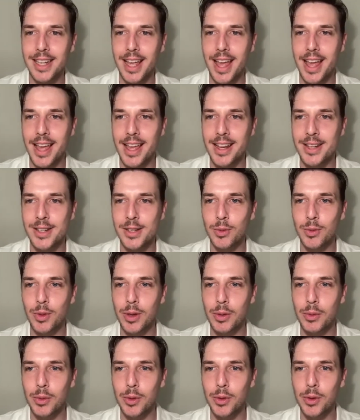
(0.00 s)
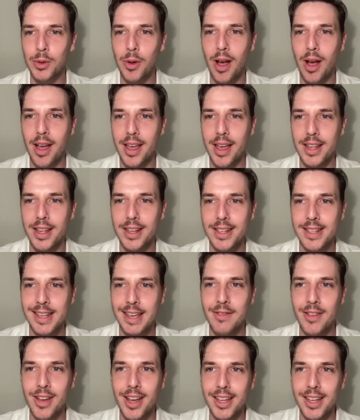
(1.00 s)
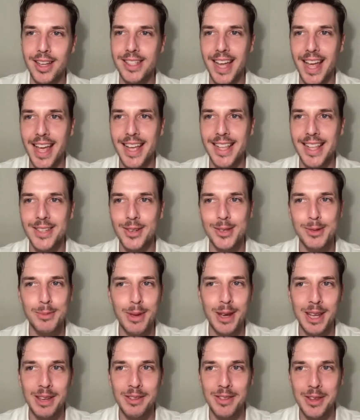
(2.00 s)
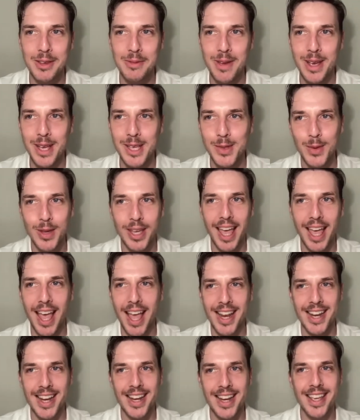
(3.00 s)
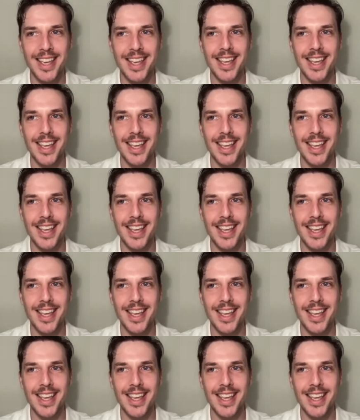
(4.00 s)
and we will endeavor to answer as many of them as we can.